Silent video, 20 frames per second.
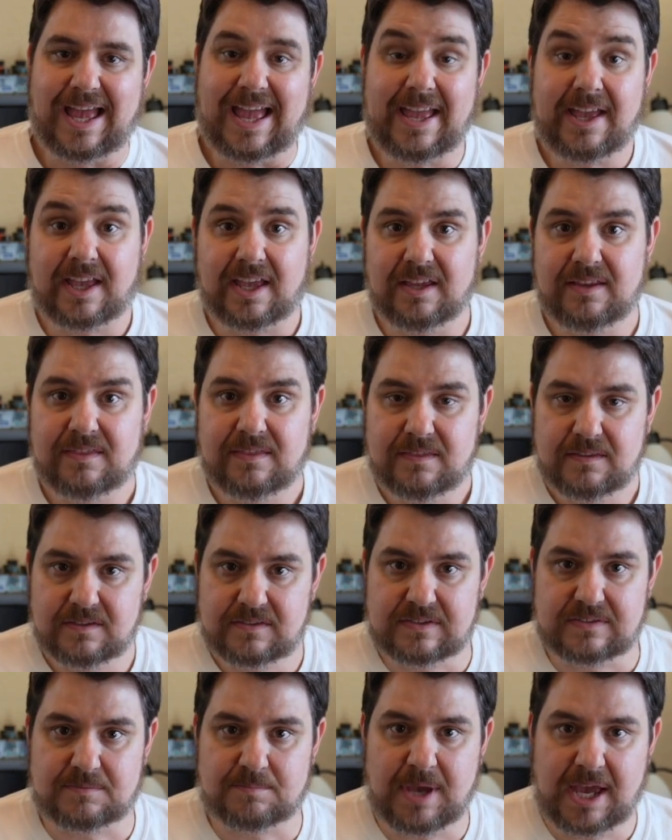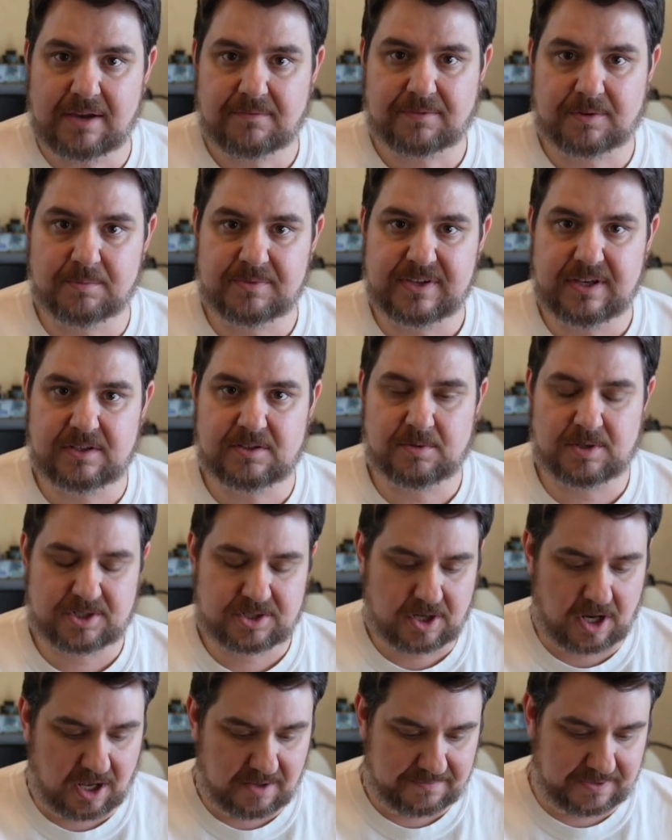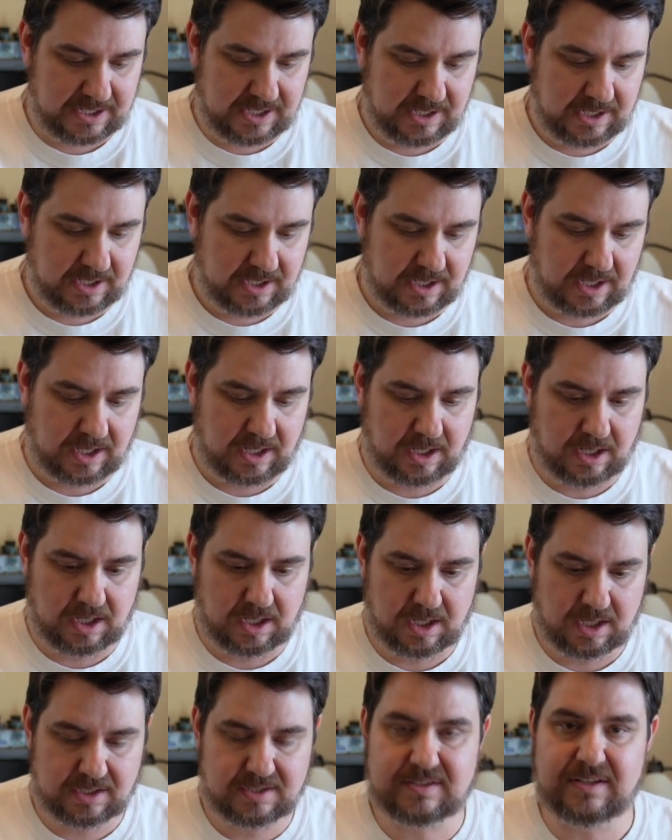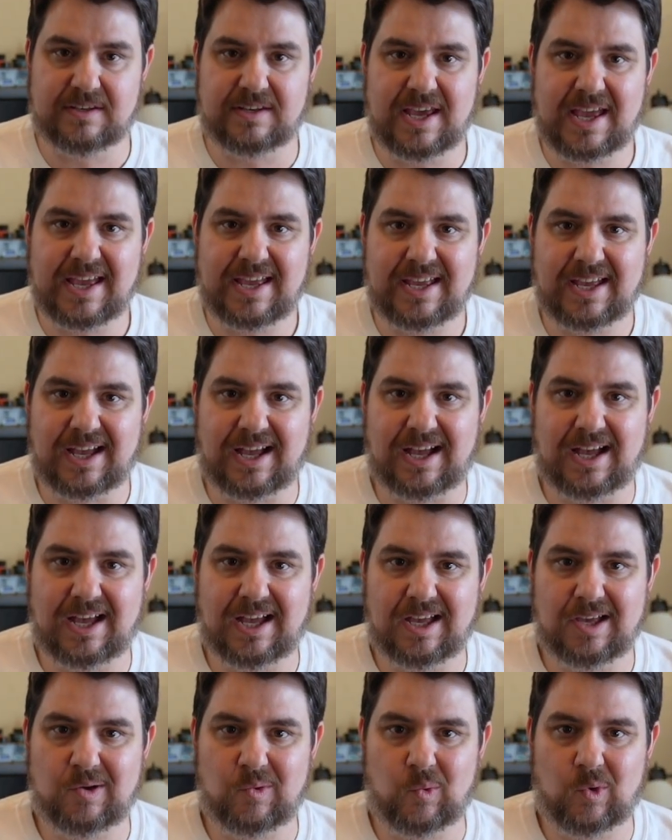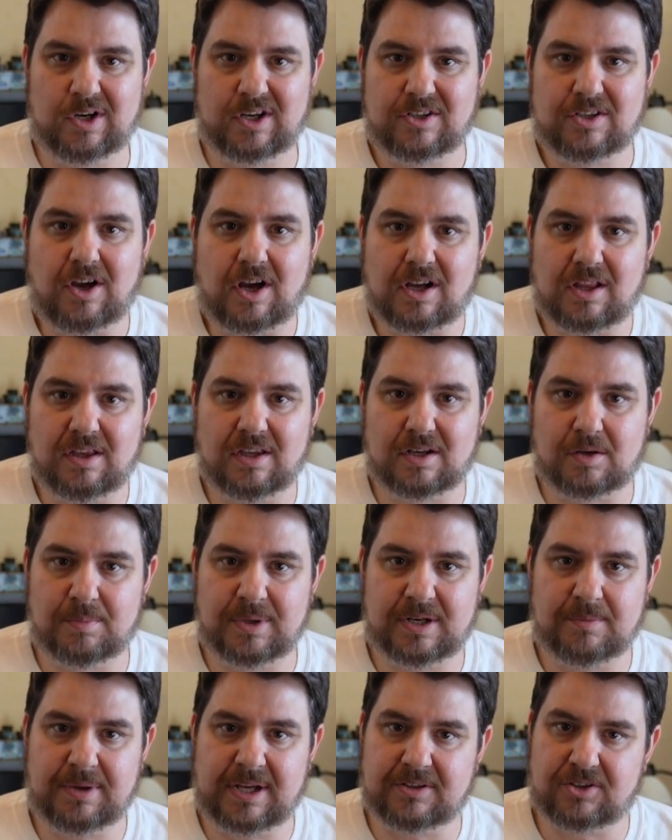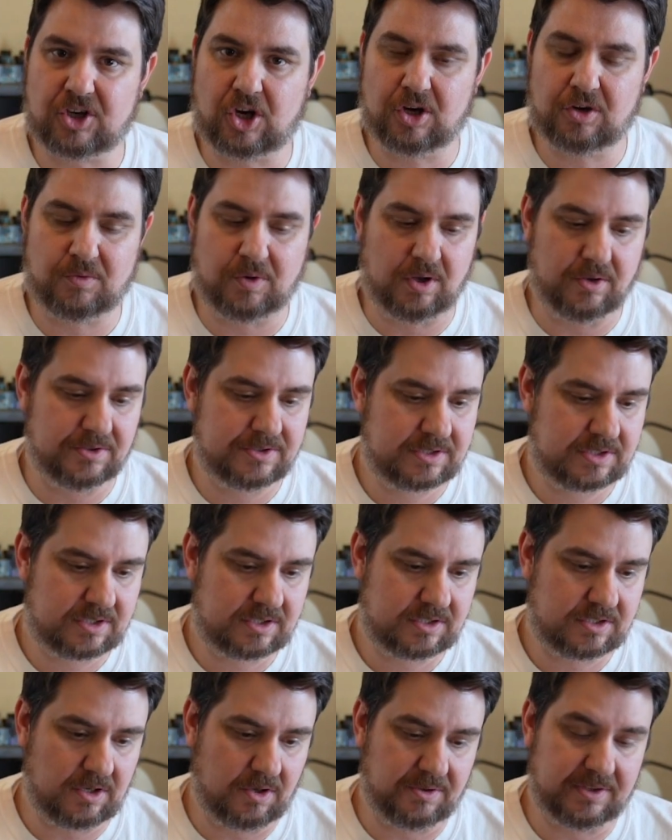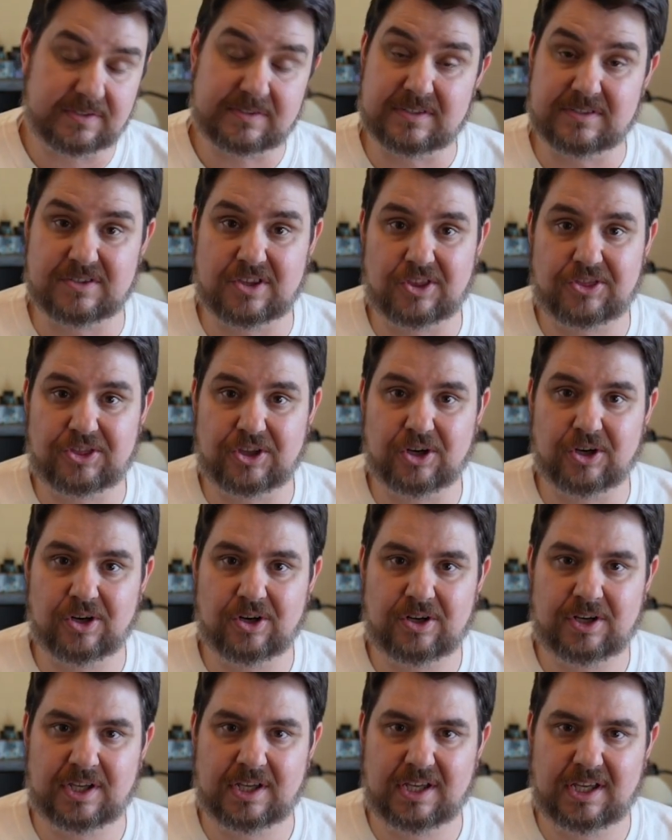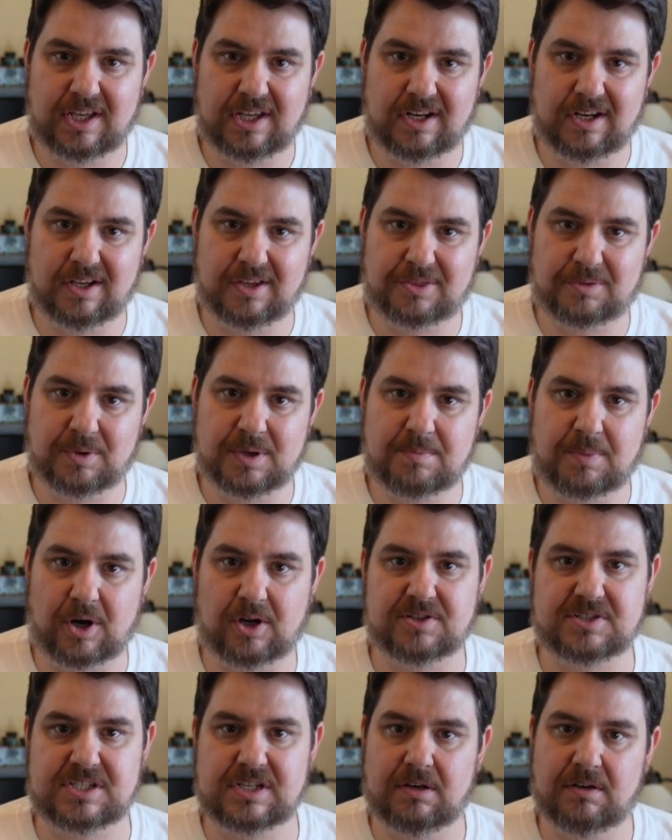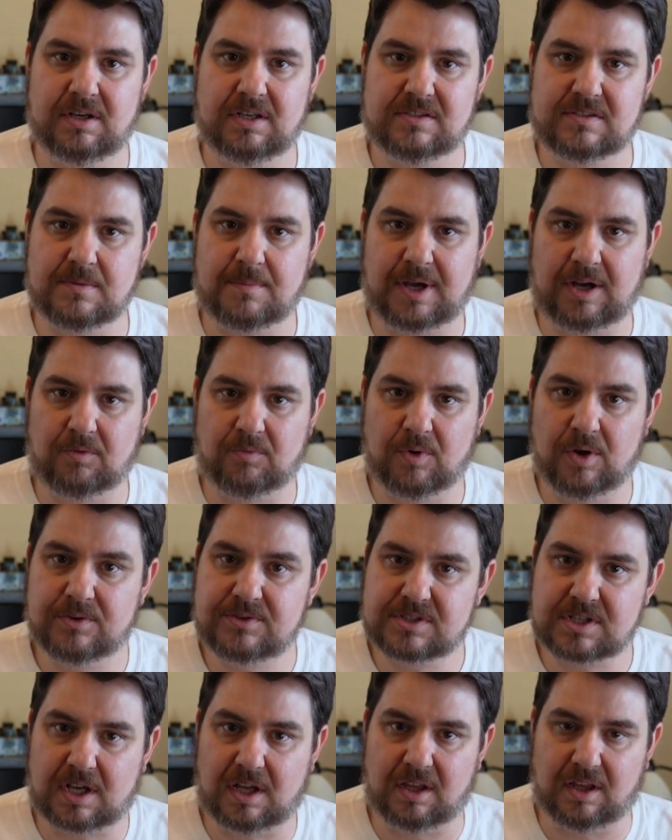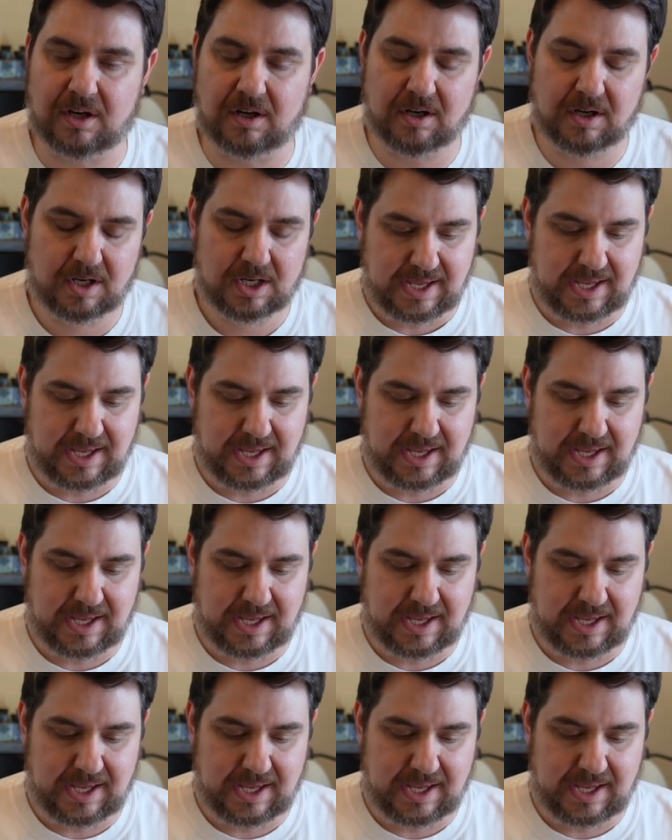Hey again, this is Matt from Sagebrush Coffee. Today I want to talk a little bit about dark roasts. So this is the third in a three-part series about roast color.